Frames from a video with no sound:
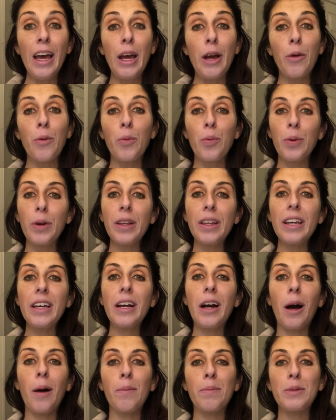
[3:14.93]
it really
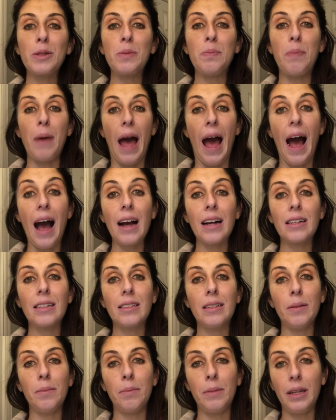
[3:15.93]
comes back
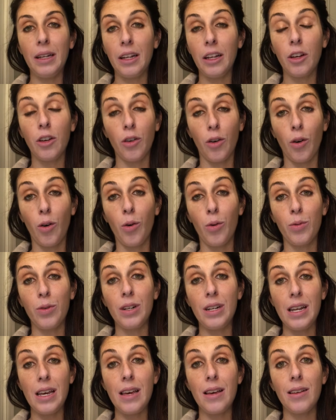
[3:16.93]
to meeting your
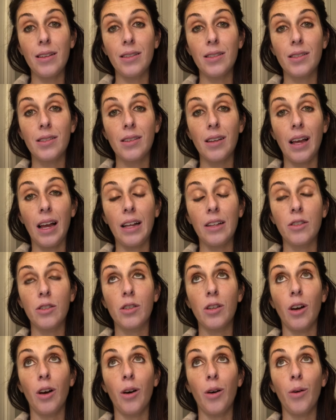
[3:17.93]
own needs. And
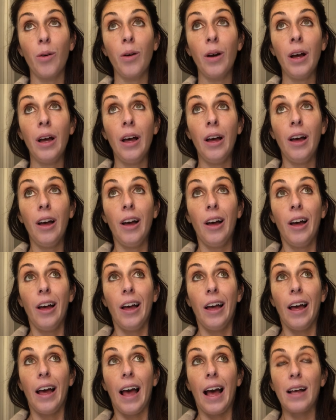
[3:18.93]
so
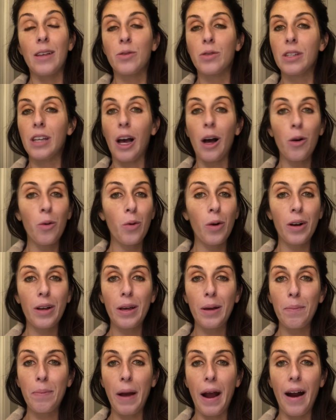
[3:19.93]
as young
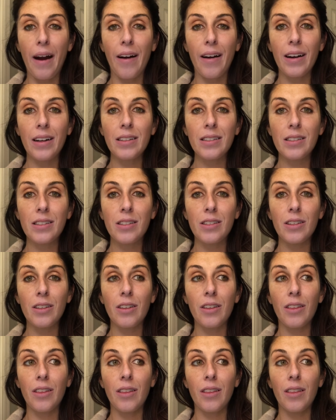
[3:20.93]
working parents,
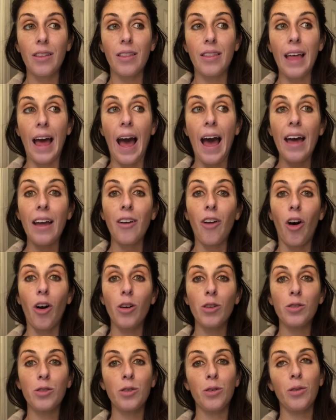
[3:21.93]
that
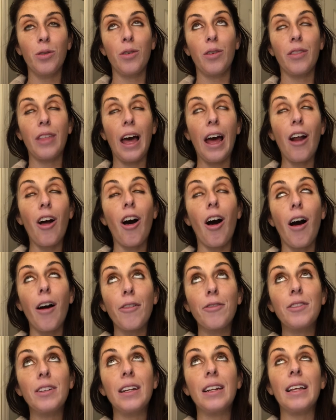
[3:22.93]

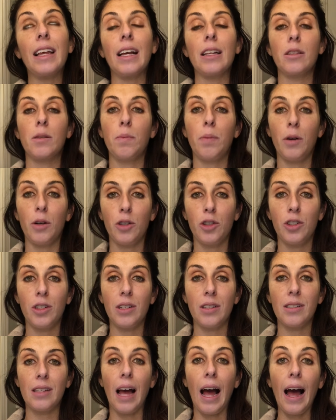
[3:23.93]
often gets pushed
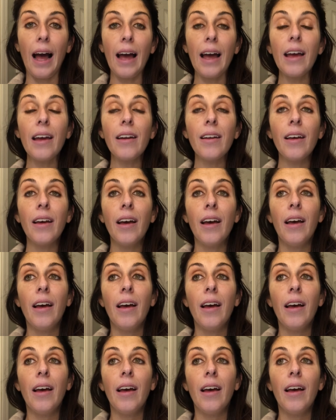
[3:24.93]
aside.